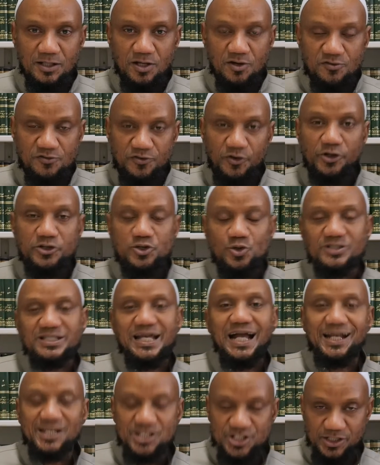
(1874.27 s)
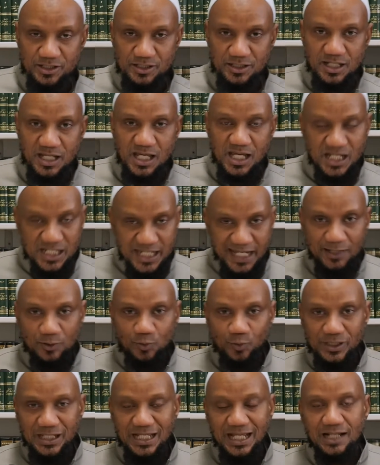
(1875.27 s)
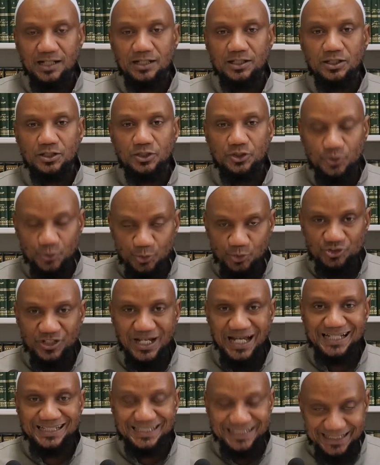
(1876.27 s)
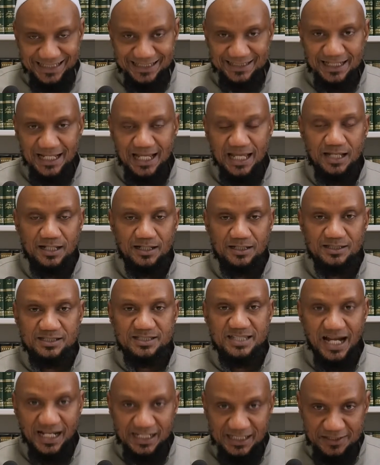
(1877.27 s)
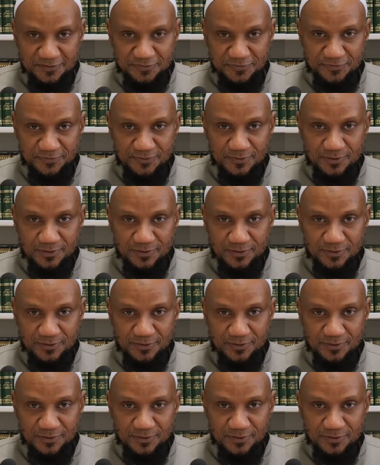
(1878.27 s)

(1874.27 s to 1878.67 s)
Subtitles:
virtuous action. Can we use hadith da'if